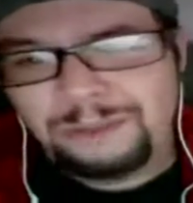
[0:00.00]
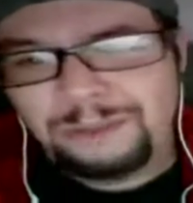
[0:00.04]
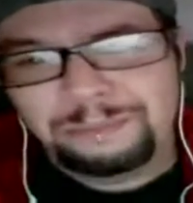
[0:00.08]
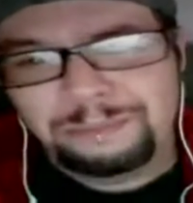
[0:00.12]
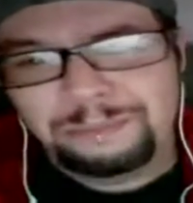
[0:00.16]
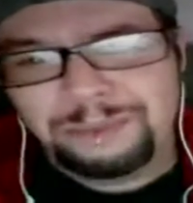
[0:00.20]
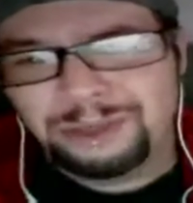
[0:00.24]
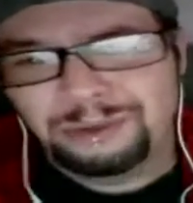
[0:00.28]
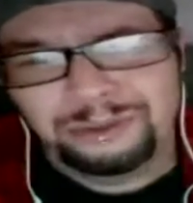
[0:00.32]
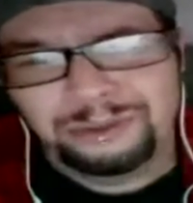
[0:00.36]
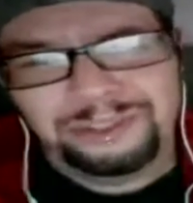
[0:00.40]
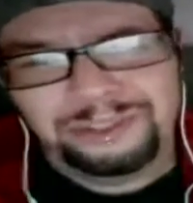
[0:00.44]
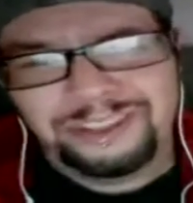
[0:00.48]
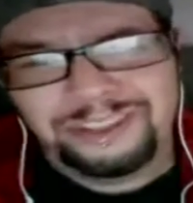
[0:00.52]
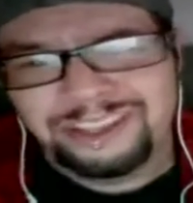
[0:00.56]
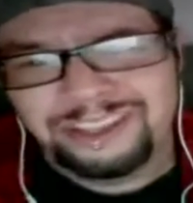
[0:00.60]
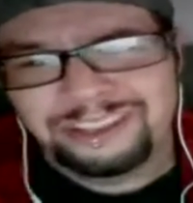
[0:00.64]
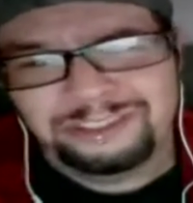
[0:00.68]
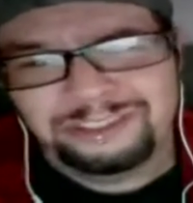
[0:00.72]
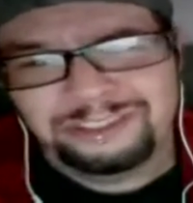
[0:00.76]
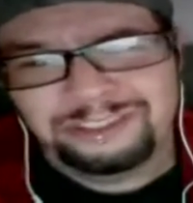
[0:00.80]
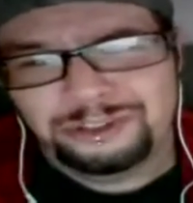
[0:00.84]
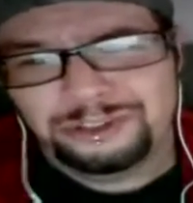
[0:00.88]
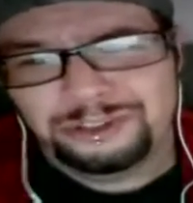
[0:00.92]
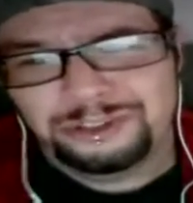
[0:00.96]
why
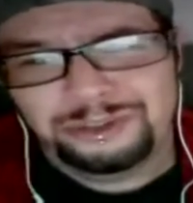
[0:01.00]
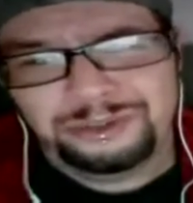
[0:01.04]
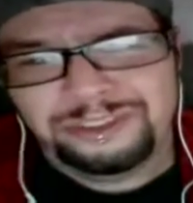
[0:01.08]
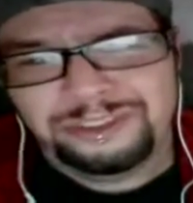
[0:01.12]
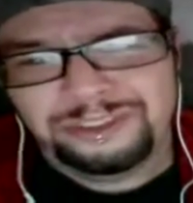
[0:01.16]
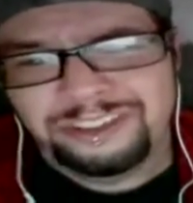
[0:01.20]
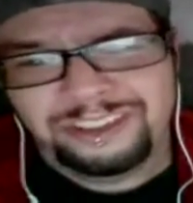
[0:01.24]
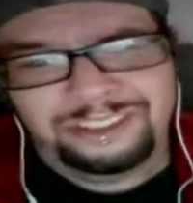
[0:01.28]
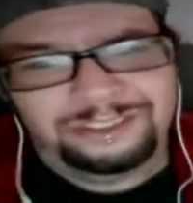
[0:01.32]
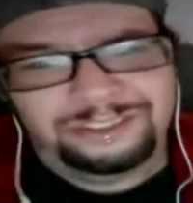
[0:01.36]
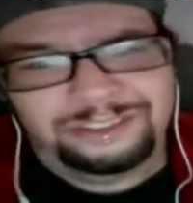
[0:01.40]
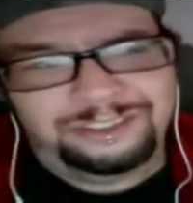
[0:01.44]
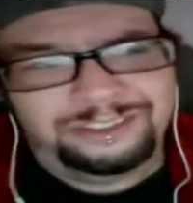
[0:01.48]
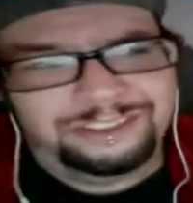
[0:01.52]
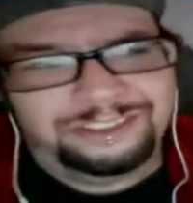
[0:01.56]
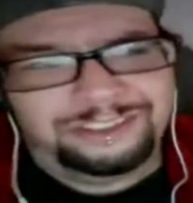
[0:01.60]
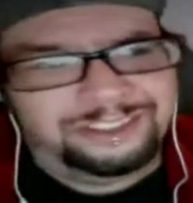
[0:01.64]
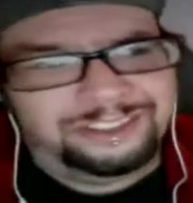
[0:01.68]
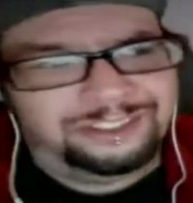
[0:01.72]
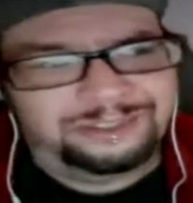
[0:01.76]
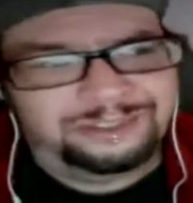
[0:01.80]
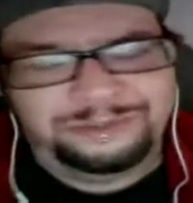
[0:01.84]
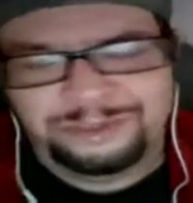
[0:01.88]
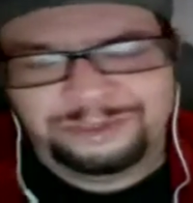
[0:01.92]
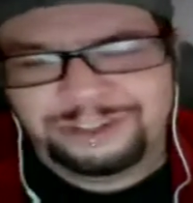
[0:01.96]
build things or do
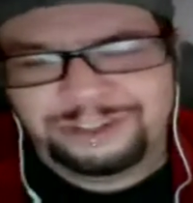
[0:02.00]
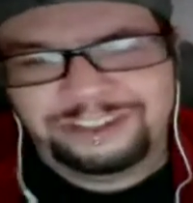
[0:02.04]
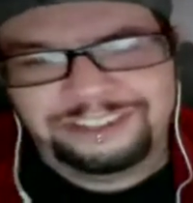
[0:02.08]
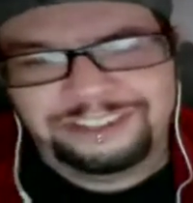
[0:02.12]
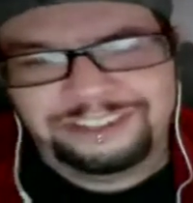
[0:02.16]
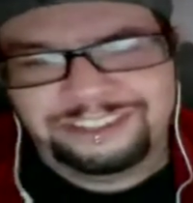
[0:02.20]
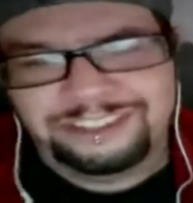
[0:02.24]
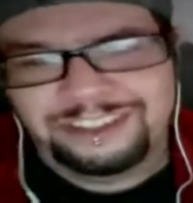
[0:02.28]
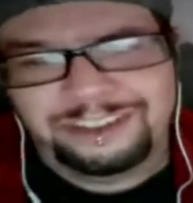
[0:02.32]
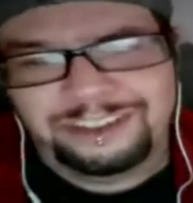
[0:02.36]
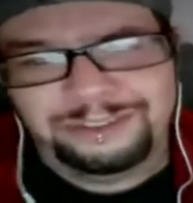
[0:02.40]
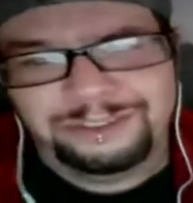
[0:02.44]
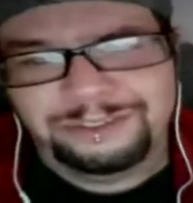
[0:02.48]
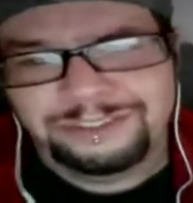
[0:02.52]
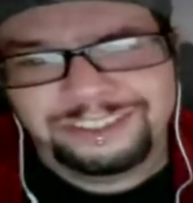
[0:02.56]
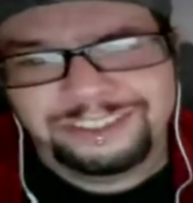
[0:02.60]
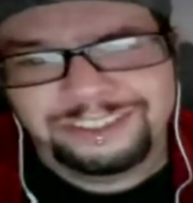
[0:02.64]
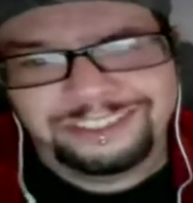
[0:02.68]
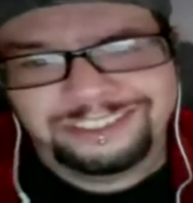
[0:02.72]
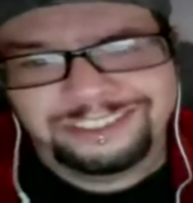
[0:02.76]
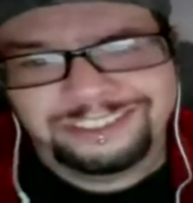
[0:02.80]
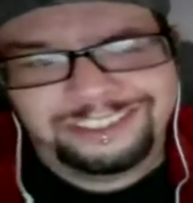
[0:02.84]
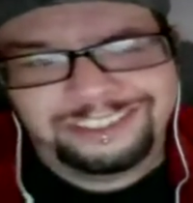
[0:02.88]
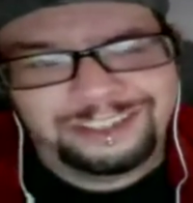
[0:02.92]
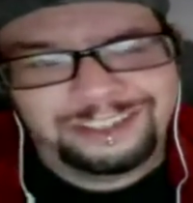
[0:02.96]
things just for
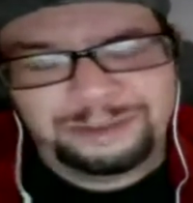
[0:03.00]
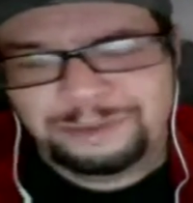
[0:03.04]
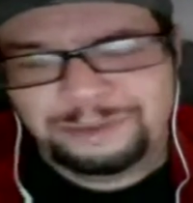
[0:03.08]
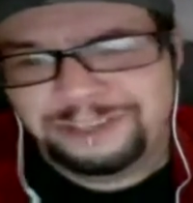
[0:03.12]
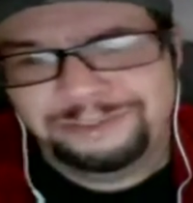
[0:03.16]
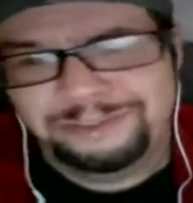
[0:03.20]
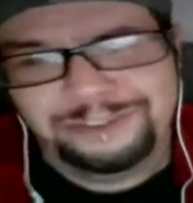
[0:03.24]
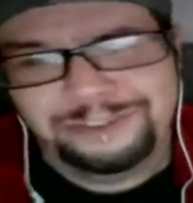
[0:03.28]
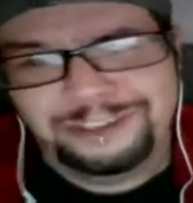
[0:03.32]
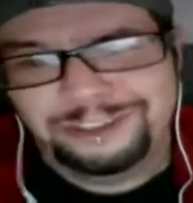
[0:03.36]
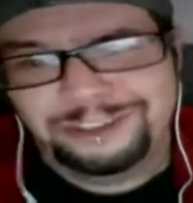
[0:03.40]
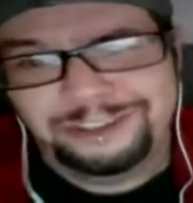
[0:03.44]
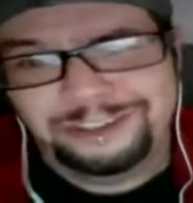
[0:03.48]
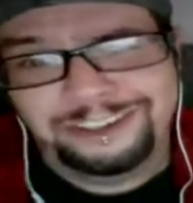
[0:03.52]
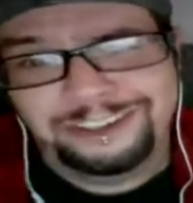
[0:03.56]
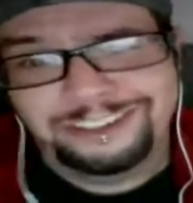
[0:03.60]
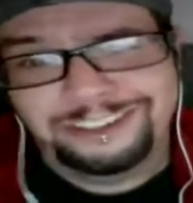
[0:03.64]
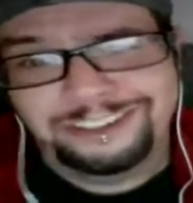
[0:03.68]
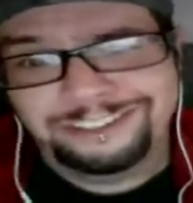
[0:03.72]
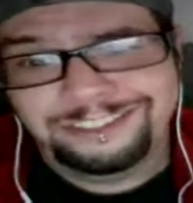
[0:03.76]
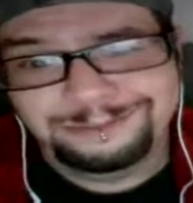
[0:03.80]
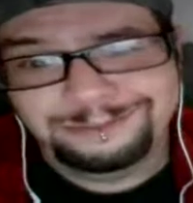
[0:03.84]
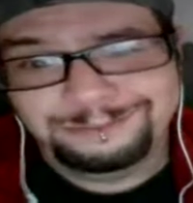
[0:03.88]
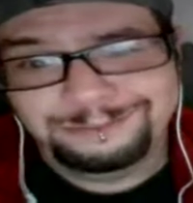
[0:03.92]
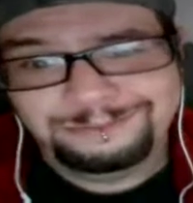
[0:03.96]
yourself? It's going to be a
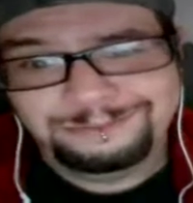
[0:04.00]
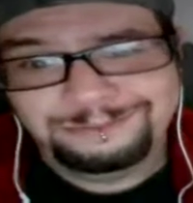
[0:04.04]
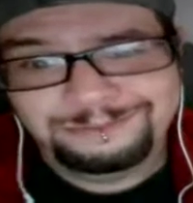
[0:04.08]
failure.